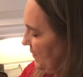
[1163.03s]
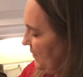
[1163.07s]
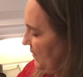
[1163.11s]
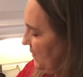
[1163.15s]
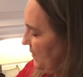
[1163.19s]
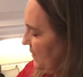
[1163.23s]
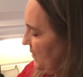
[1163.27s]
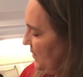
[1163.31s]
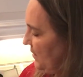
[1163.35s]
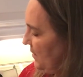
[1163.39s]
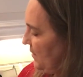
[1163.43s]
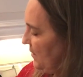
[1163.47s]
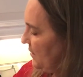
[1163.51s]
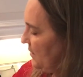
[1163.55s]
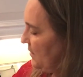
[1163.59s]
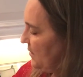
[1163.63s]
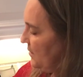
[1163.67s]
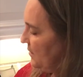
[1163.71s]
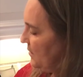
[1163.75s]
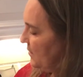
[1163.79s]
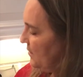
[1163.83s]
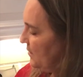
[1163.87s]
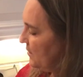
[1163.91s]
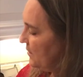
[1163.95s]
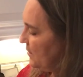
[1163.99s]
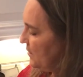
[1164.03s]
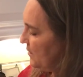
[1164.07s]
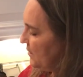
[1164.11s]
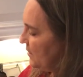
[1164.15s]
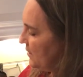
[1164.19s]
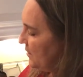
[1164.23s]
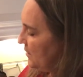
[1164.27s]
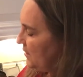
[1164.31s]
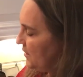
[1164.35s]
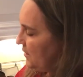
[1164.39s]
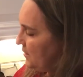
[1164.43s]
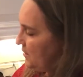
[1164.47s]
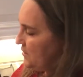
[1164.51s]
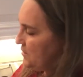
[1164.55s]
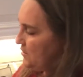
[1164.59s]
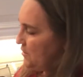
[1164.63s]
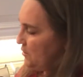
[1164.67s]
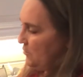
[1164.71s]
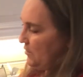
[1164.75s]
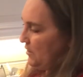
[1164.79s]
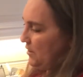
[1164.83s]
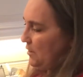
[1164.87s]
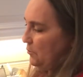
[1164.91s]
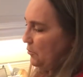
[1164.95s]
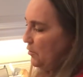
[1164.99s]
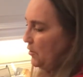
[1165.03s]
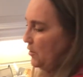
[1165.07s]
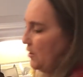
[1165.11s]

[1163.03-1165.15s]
Okay. So we're going to put